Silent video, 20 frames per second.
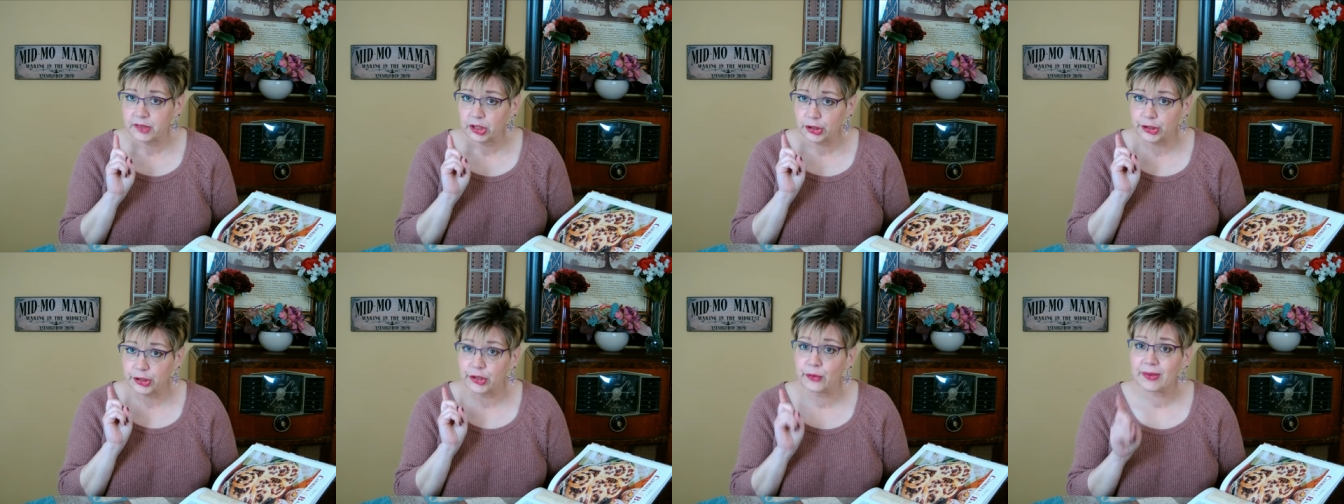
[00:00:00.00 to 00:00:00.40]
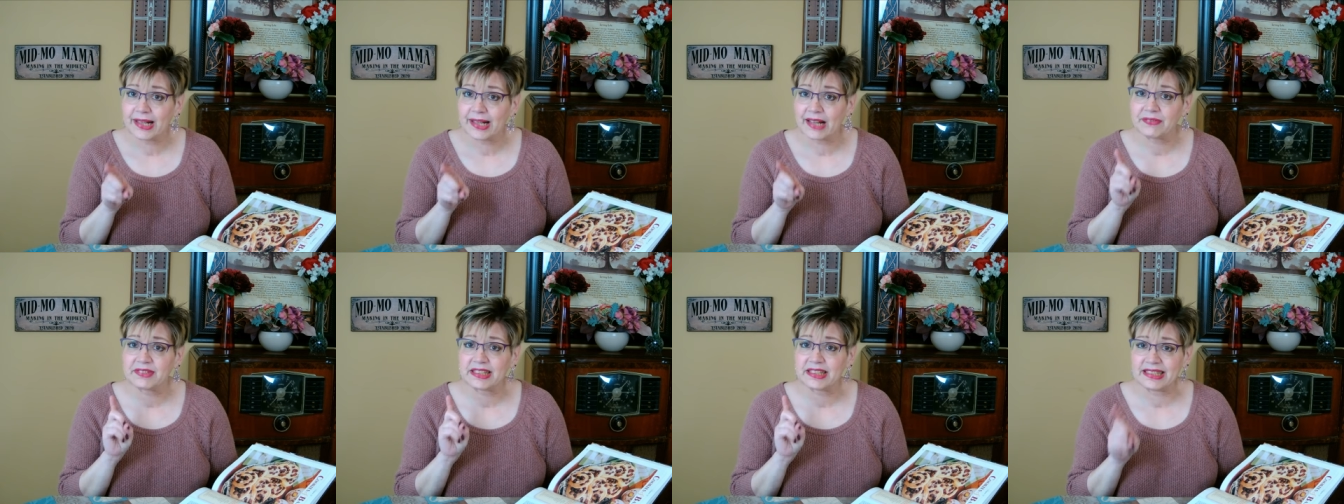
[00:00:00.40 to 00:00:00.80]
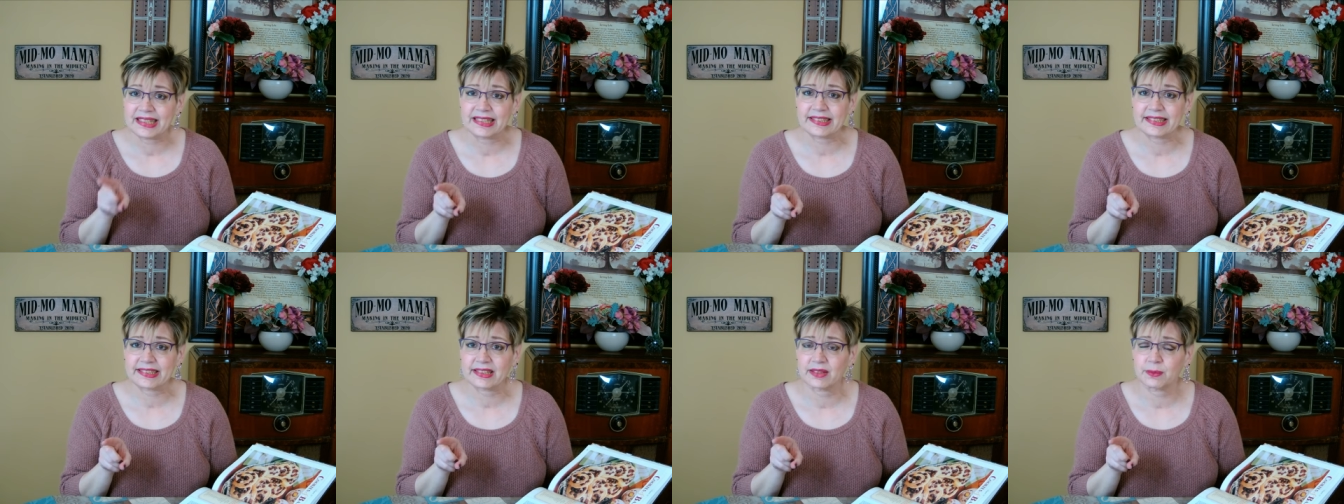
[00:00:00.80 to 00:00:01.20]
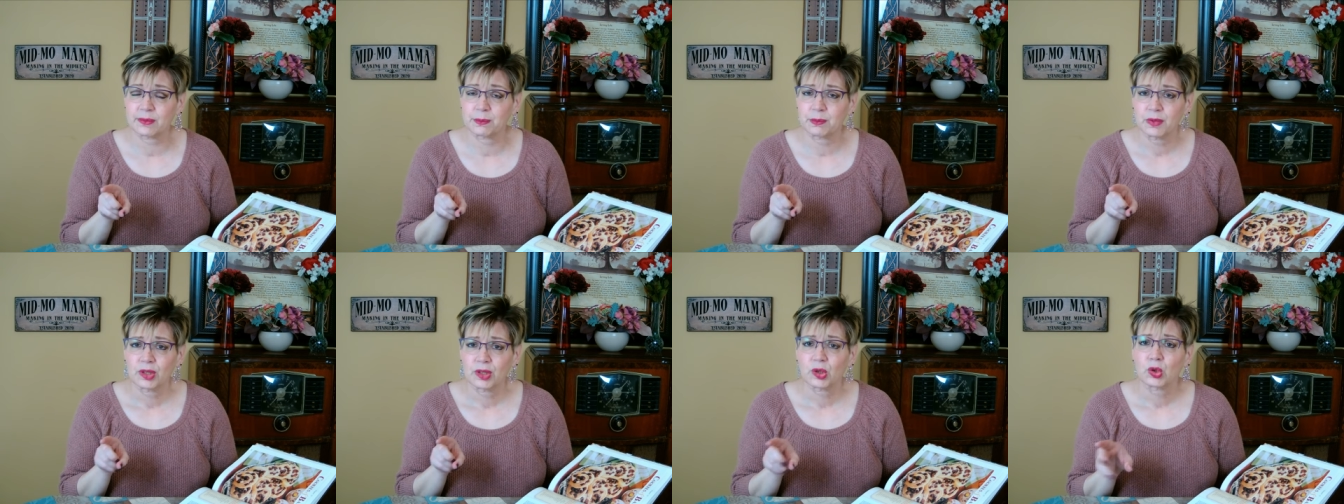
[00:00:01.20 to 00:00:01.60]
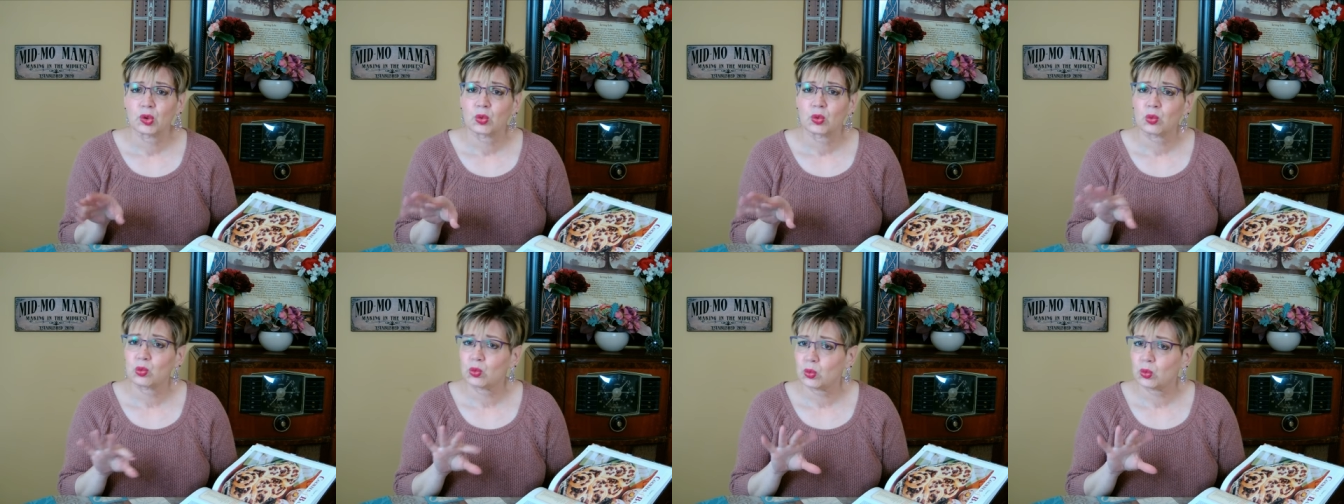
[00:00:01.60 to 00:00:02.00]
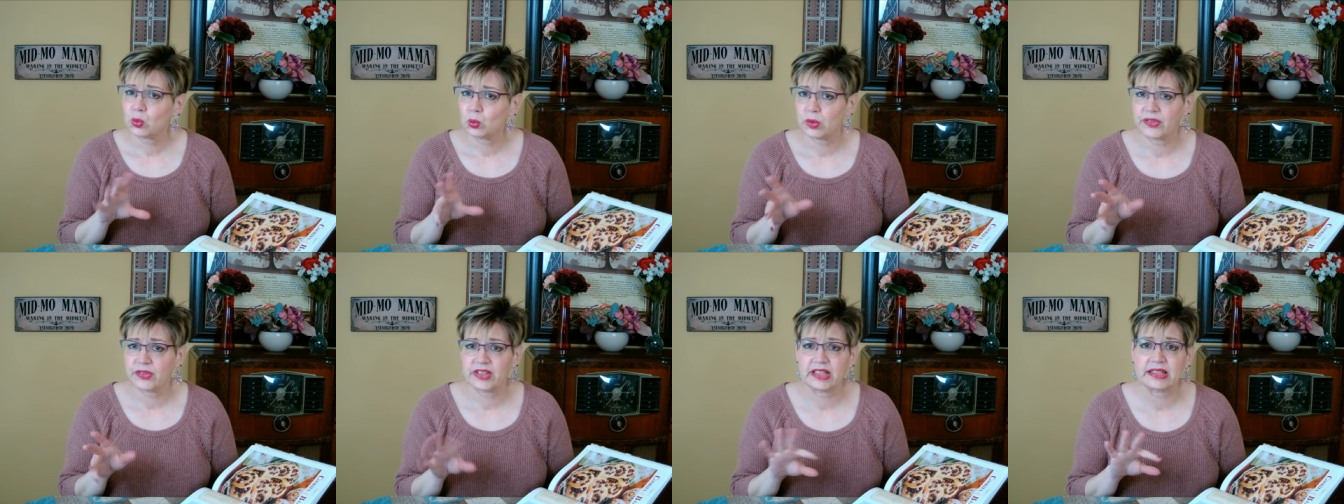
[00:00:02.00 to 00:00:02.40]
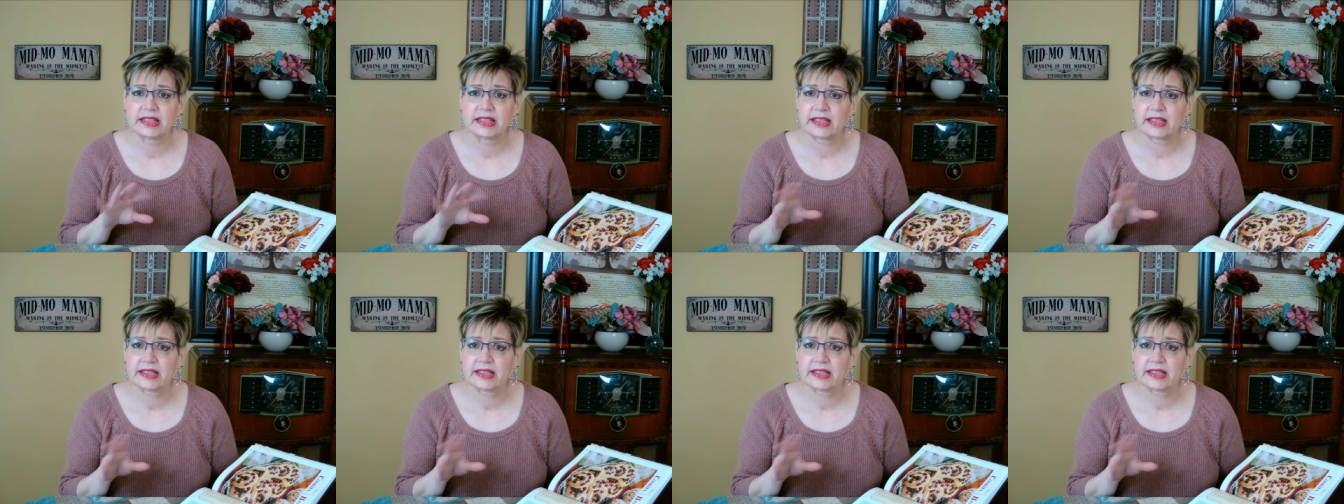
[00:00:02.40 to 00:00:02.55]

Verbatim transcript: you have to eat them within